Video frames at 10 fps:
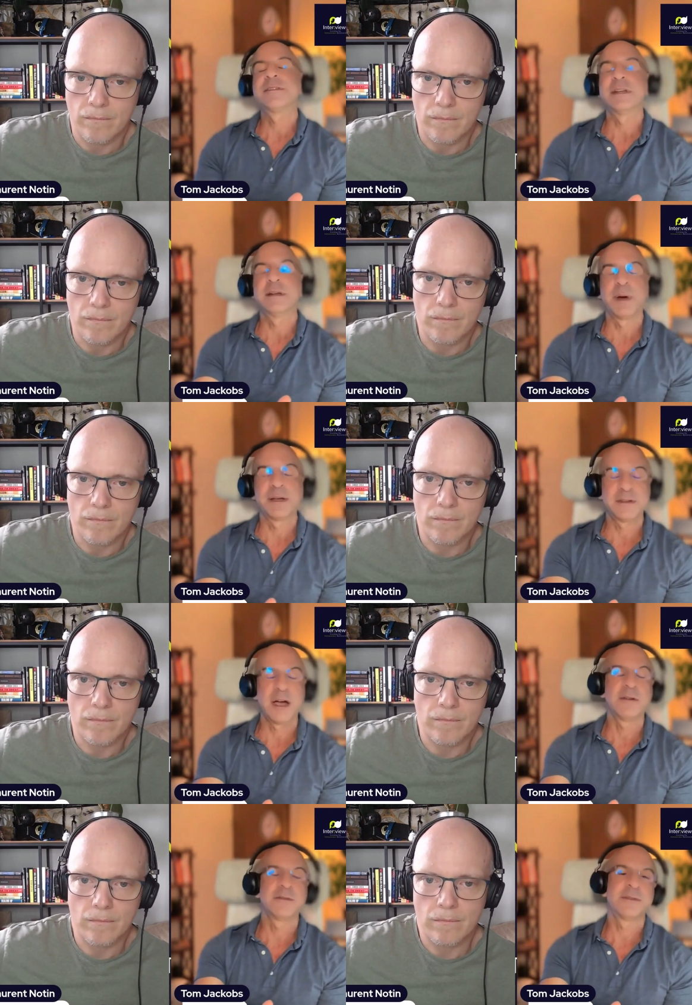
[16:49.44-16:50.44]
Speaker 1: in
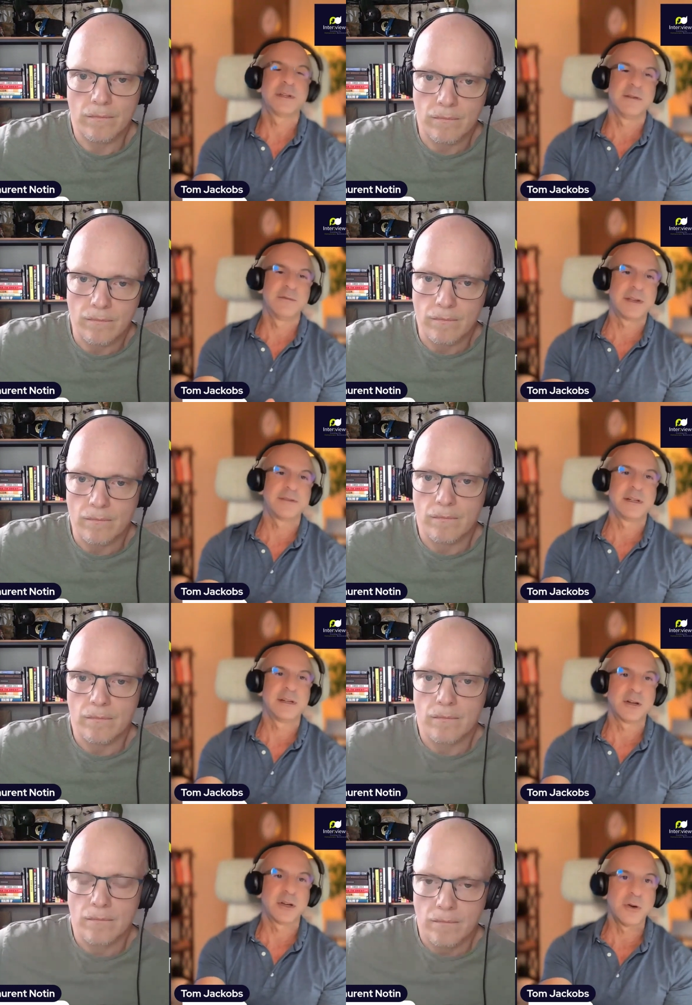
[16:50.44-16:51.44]
myself and investing in
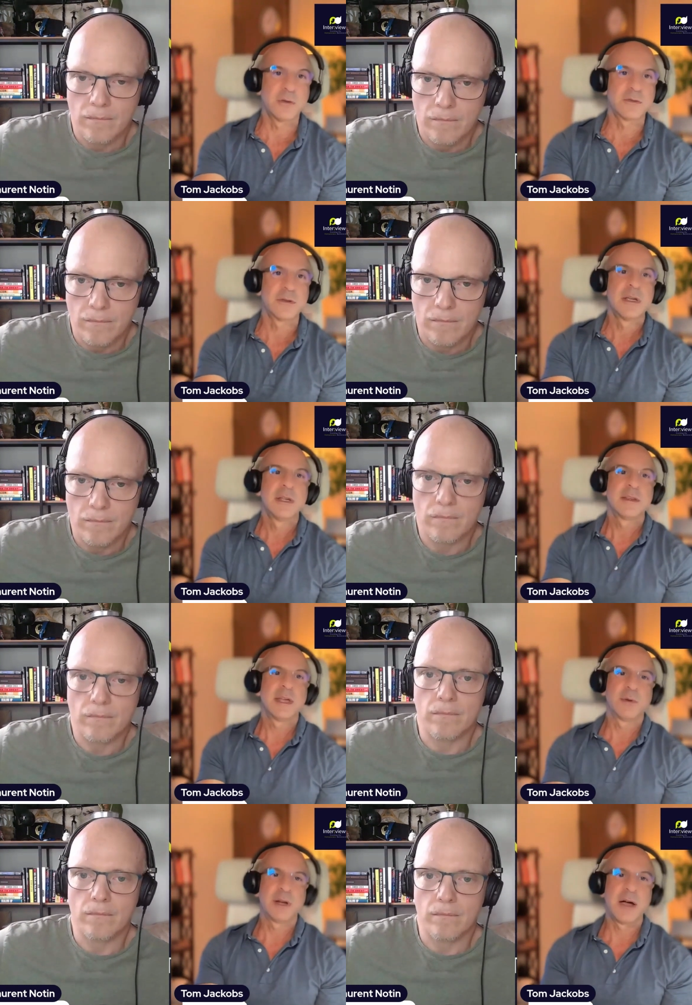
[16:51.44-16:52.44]
a coach that
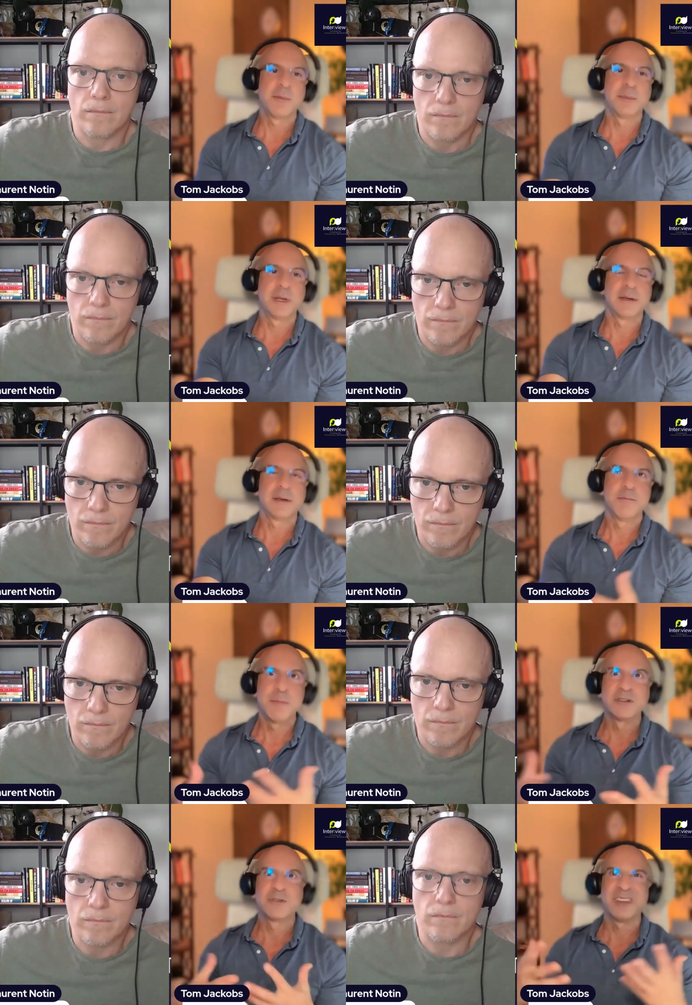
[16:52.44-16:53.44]
would help me
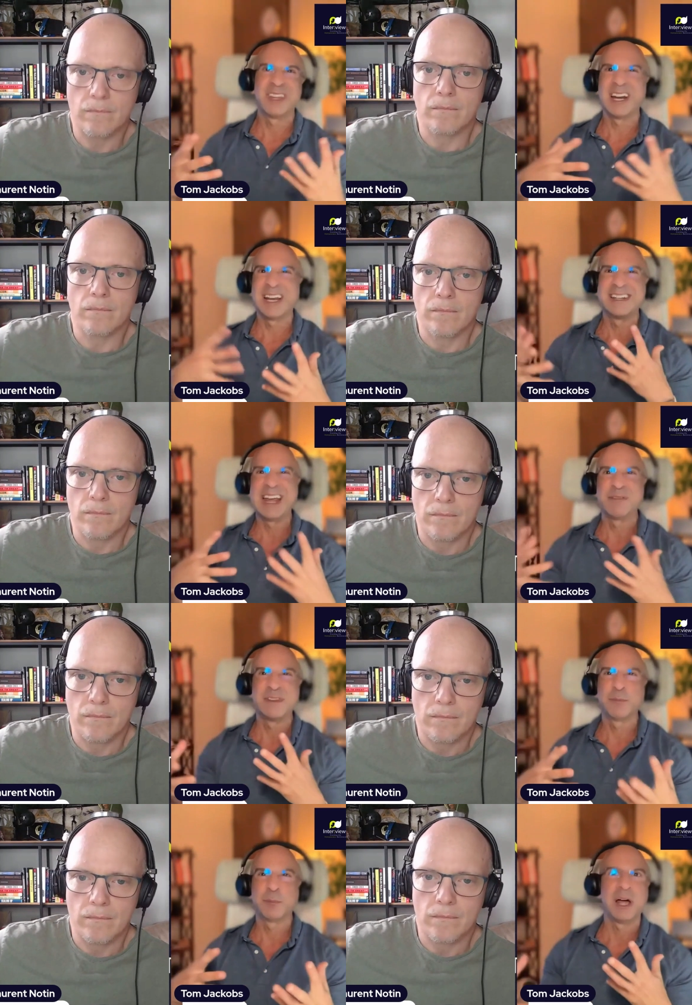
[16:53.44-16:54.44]
make sure that I didn't have
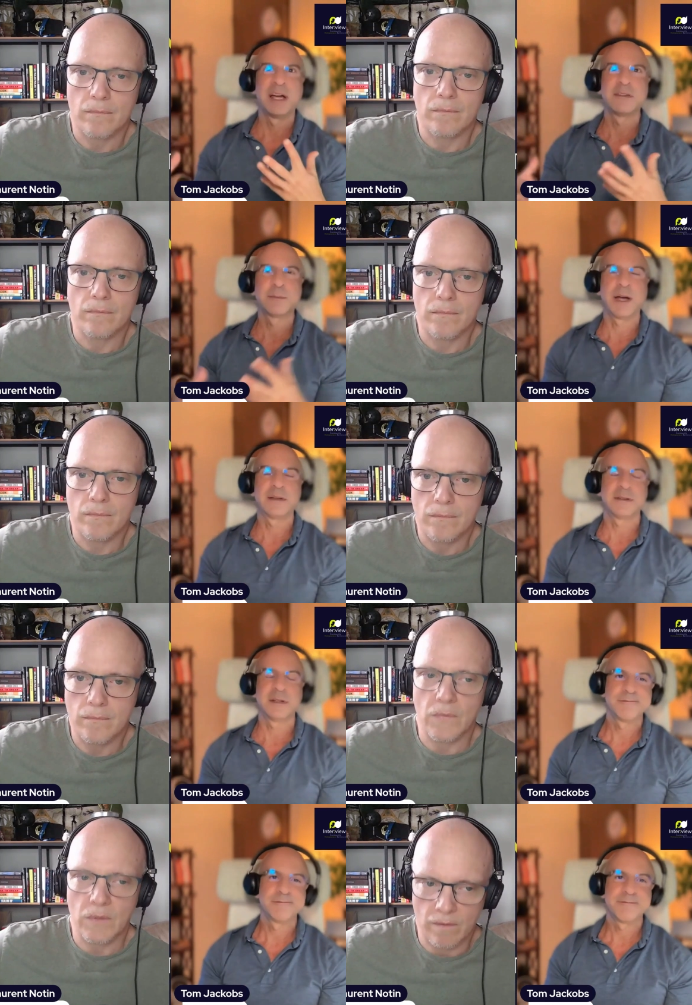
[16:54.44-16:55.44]
these blind spots
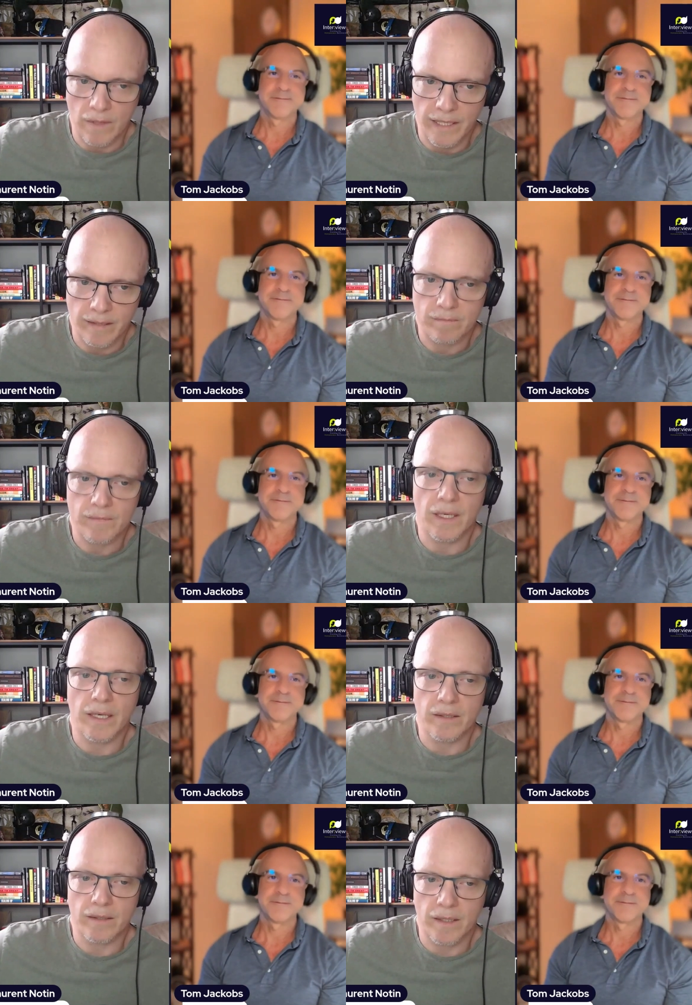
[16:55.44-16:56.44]
anymore.
Speaker 2: Right.
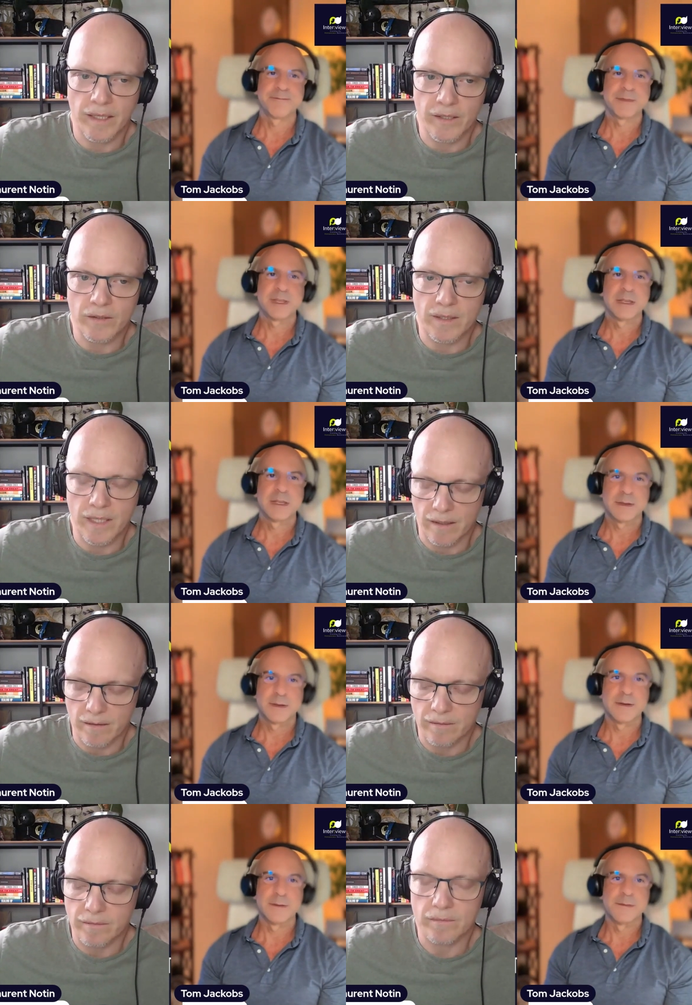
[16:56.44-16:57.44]
I I understand.
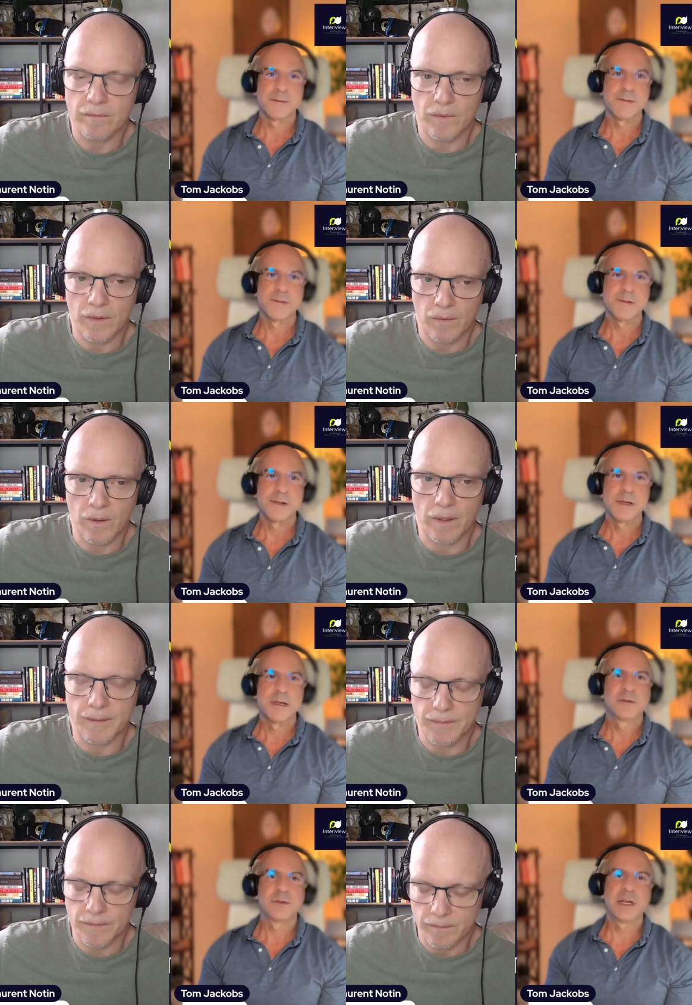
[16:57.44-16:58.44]
Yeah. Uh,
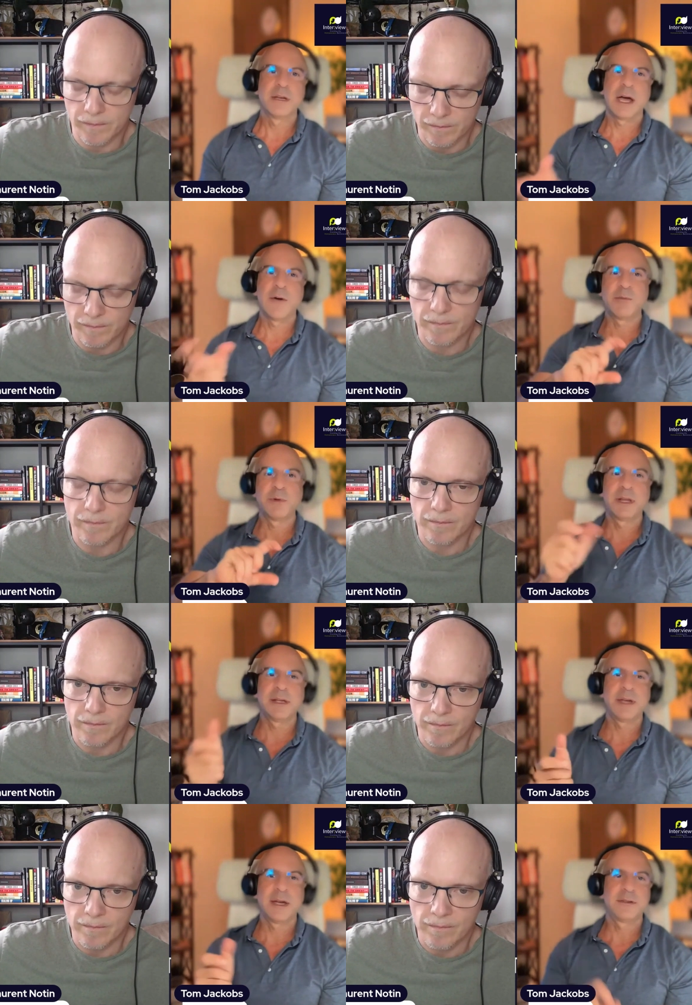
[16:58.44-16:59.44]
so then how
Speaker 1: I relate
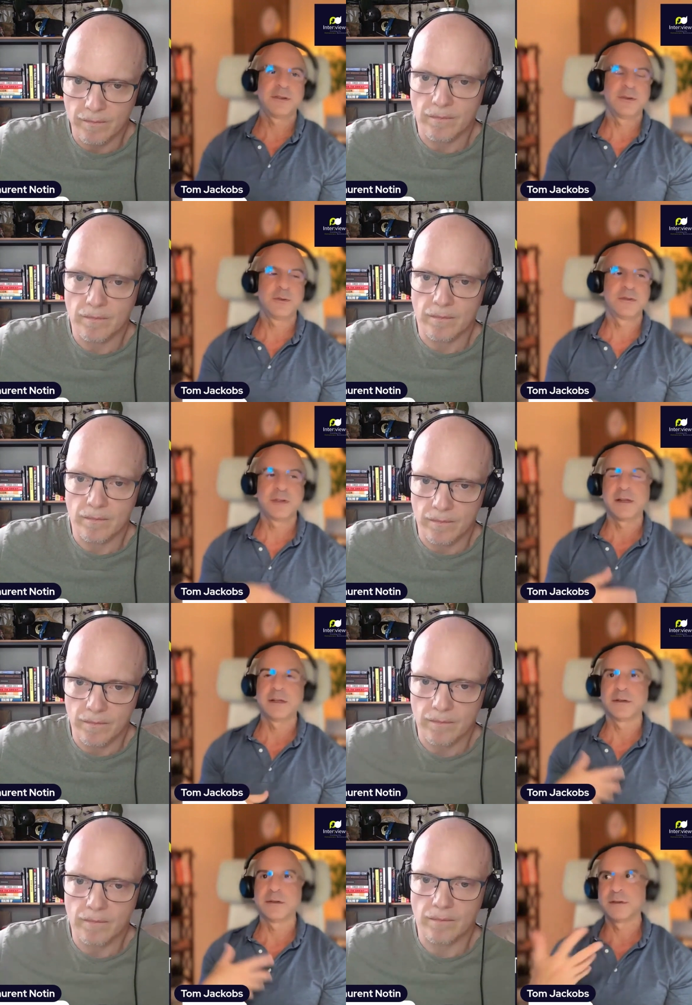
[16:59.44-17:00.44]
that to selling
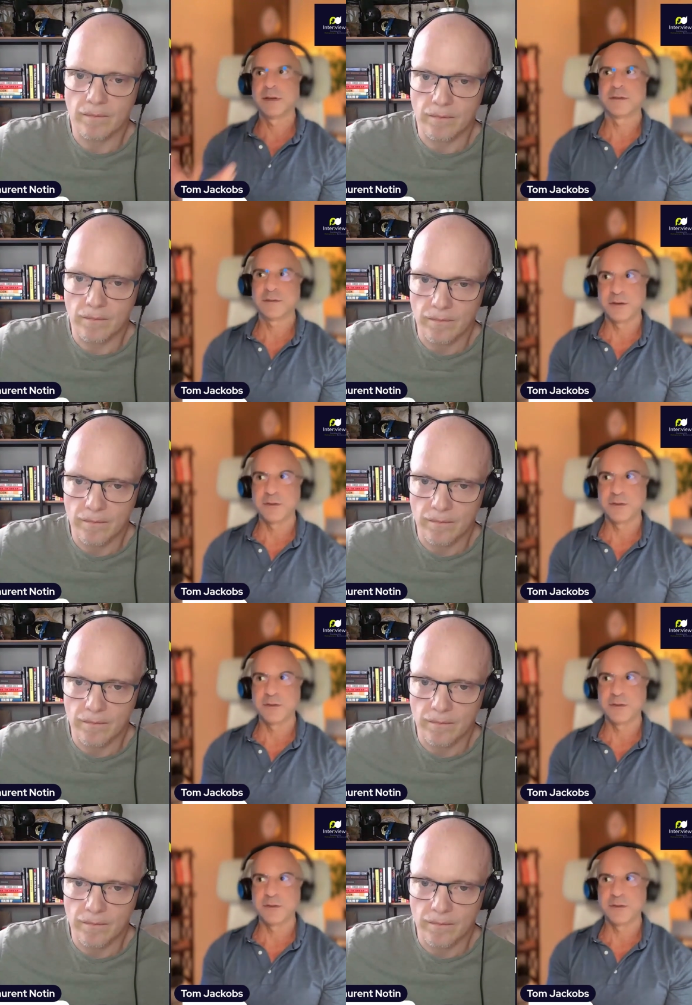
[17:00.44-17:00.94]
a, a sales